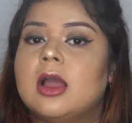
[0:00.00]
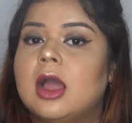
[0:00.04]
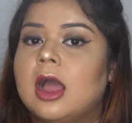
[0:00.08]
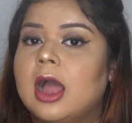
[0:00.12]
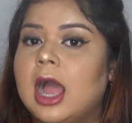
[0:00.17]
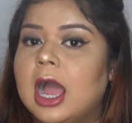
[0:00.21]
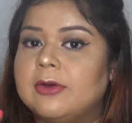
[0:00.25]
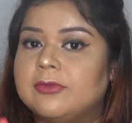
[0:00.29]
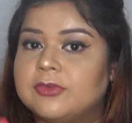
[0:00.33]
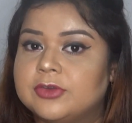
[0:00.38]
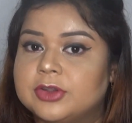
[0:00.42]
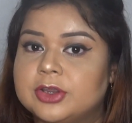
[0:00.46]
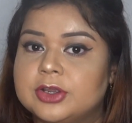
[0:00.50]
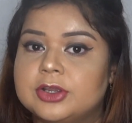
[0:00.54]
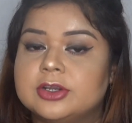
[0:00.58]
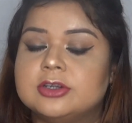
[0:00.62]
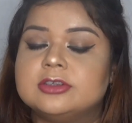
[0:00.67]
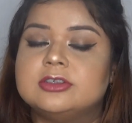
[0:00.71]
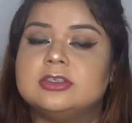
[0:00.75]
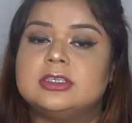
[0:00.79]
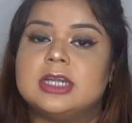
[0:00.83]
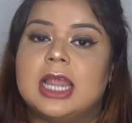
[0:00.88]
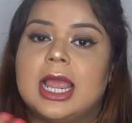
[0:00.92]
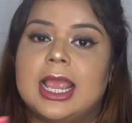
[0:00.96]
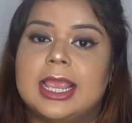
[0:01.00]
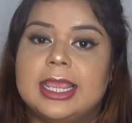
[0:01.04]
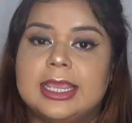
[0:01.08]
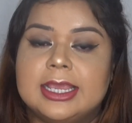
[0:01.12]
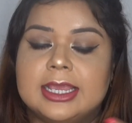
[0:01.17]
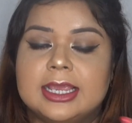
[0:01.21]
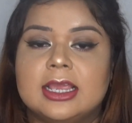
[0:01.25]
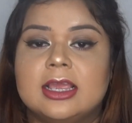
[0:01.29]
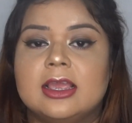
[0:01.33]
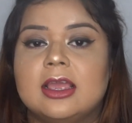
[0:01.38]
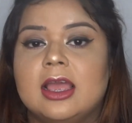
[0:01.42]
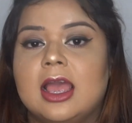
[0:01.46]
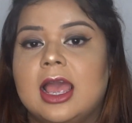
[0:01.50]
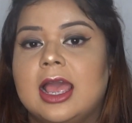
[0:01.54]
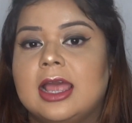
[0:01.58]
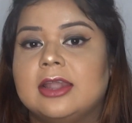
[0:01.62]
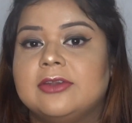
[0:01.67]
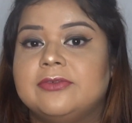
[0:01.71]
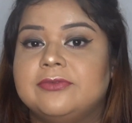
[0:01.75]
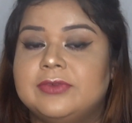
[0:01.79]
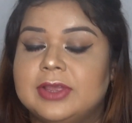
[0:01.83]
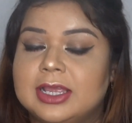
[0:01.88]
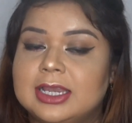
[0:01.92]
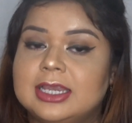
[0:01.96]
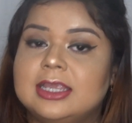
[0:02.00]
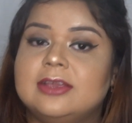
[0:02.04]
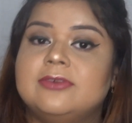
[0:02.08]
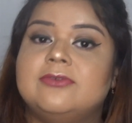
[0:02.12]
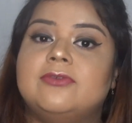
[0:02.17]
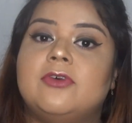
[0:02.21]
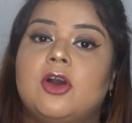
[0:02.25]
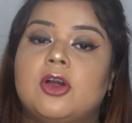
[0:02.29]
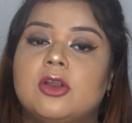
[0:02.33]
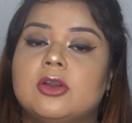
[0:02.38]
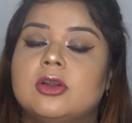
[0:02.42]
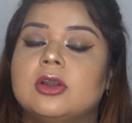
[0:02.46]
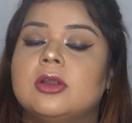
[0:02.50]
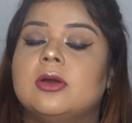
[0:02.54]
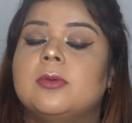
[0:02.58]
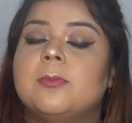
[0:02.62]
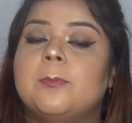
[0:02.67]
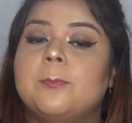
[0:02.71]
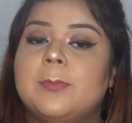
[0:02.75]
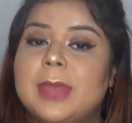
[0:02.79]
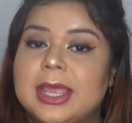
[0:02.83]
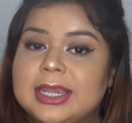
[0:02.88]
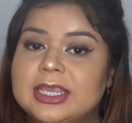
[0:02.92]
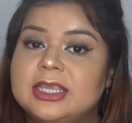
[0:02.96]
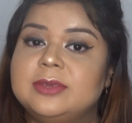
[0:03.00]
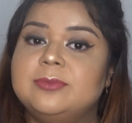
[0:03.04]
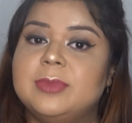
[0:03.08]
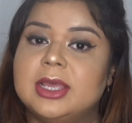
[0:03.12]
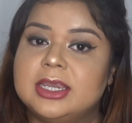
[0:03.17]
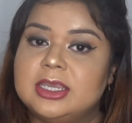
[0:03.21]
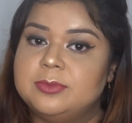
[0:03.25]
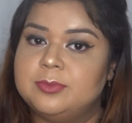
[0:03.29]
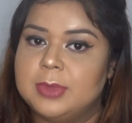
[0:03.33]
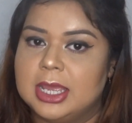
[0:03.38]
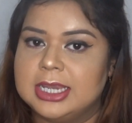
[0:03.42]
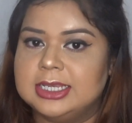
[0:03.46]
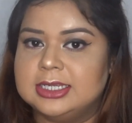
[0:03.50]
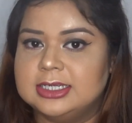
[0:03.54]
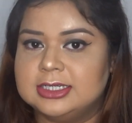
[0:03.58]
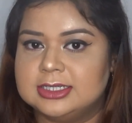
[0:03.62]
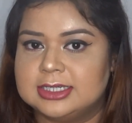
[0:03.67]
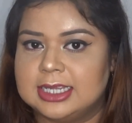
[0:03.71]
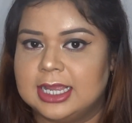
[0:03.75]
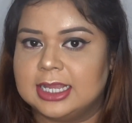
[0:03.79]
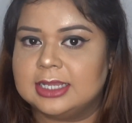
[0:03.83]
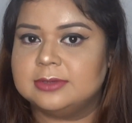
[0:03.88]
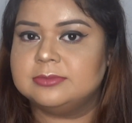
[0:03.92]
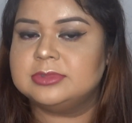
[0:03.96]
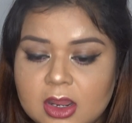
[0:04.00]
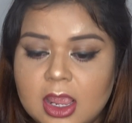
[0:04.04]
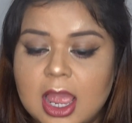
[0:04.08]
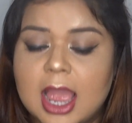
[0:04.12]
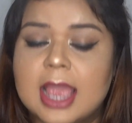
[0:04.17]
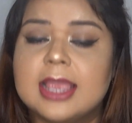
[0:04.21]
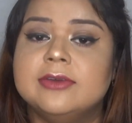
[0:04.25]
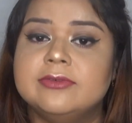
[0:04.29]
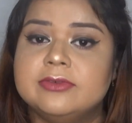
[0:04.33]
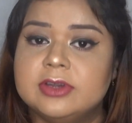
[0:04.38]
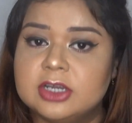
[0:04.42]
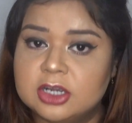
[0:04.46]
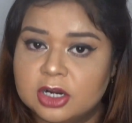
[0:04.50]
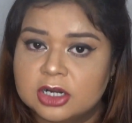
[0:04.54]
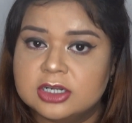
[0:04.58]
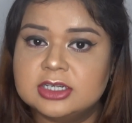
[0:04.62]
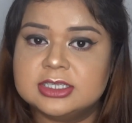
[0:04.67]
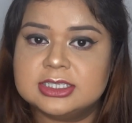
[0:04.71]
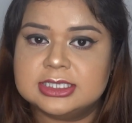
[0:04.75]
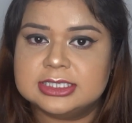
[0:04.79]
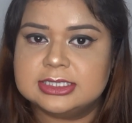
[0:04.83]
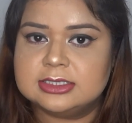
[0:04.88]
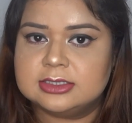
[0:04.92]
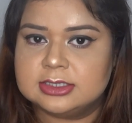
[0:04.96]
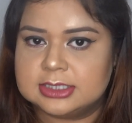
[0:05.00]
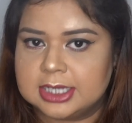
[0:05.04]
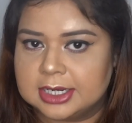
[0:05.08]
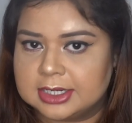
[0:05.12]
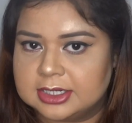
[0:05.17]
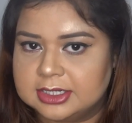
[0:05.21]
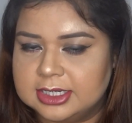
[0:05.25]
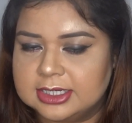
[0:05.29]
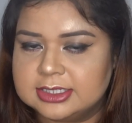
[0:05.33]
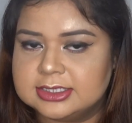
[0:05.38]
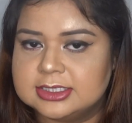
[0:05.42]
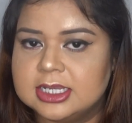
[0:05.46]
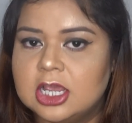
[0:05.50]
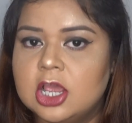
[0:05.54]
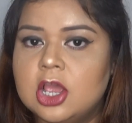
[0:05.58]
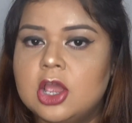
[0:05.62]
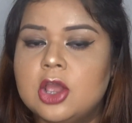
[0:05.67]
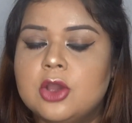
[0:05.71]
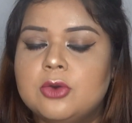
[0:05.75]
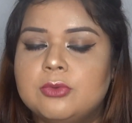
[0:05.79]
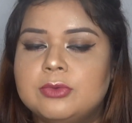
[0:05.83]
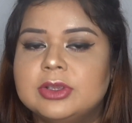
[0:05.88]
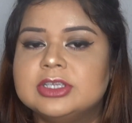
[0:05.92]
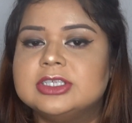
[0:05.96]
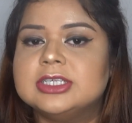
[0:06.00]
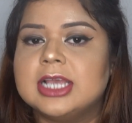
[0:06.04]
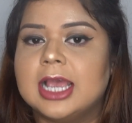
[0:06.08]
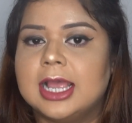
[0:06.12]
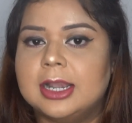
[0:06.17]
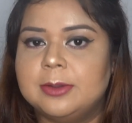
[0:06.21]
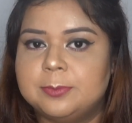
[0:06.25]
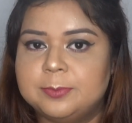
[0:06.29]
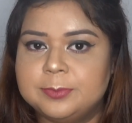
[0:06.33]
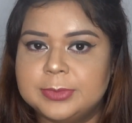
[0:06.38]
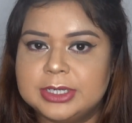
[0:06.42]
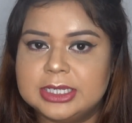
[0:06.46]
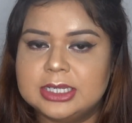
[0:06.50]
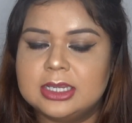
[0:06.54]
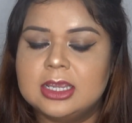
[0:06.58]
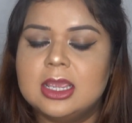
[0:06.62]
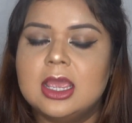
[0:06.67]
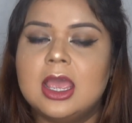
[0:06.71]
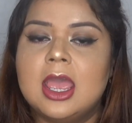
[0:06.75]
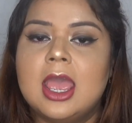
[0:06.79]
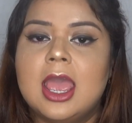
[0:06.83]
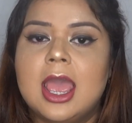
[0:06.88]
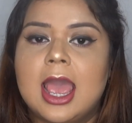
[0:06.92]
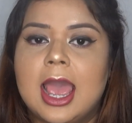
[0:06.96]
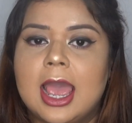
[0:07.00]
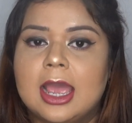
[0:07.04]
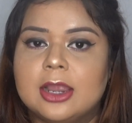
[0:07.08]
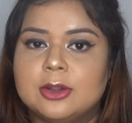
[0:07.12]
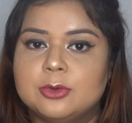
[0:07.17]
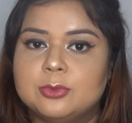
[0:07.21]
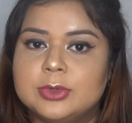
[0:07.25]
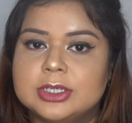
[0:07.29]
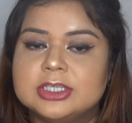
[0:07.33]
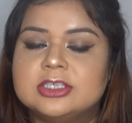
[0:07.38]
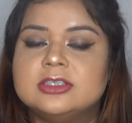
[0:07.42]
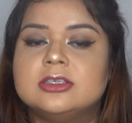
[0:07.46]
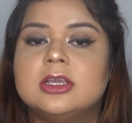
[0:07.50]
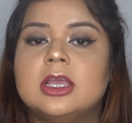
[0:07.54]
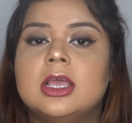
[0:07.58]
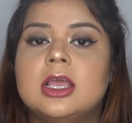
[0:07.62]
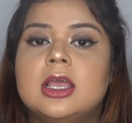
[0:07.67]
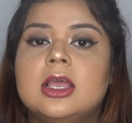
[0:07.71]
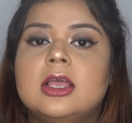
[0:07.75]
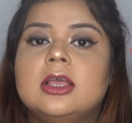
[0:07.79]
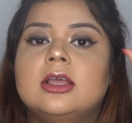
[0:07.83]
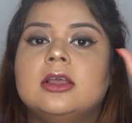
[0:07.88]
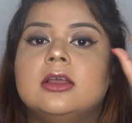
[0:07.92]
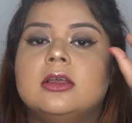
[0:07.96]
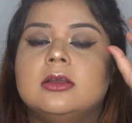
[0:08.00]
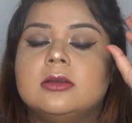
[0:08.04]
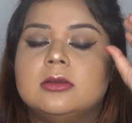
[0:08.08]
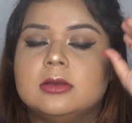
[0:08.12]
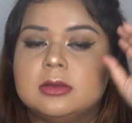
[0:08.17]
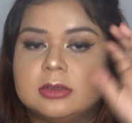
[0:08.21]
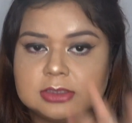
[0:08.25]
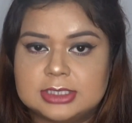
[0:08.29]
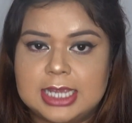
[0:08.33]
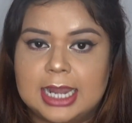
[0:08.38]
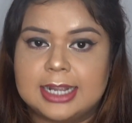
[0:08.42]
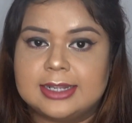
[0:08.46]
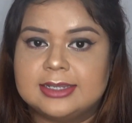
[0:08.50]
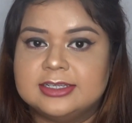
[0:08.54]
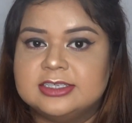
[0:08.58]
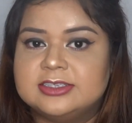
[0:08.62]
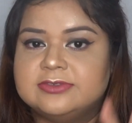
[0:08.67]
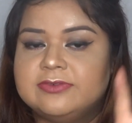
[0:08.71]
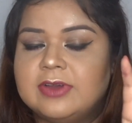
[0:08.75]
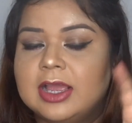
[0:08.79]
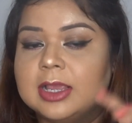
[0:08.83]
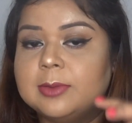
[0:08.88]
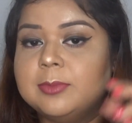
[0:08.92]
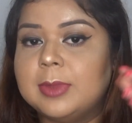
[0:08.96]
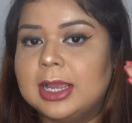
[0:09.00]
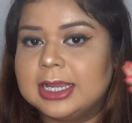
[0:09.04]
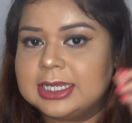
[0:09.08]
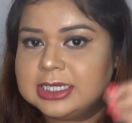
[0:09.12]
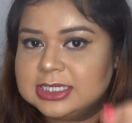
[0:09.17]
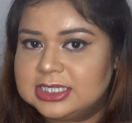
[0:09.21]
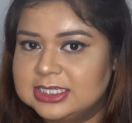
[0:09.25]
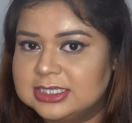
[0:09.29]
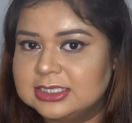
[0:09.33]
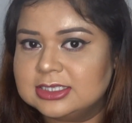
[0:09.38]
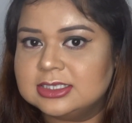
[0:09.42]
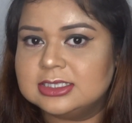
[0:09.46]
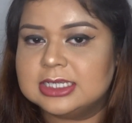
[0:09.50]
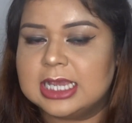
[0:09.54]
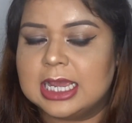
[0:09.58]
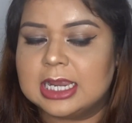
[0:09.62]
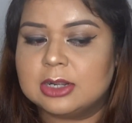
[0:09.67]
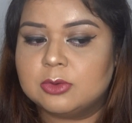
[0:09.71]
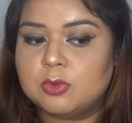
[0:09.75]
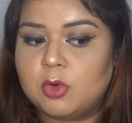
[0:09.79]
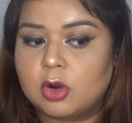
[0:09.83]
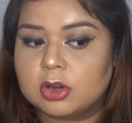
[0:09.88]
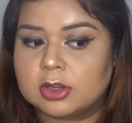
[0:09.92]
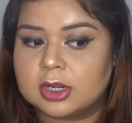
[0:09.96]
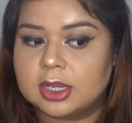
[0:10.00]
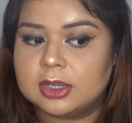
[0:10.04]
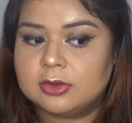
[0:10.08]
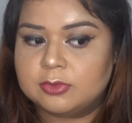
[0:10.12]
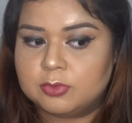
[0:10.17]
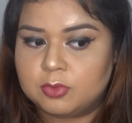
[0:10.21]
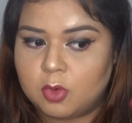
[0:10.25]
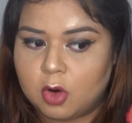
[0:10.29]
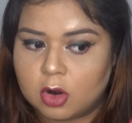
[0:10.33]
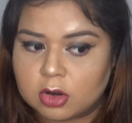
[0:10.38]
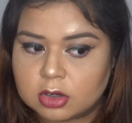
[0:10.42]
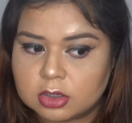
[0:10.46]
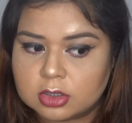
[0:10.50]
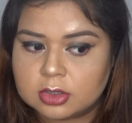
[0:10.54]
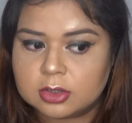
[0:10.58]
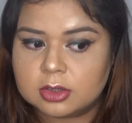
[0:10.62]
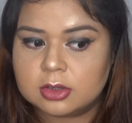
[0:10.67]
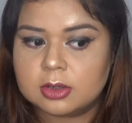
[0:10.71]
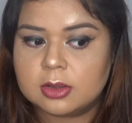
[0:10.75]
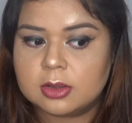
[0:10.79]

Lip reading: after trying and failing for many times. I have learned these techniques which help me and which satisfy my needs and what I want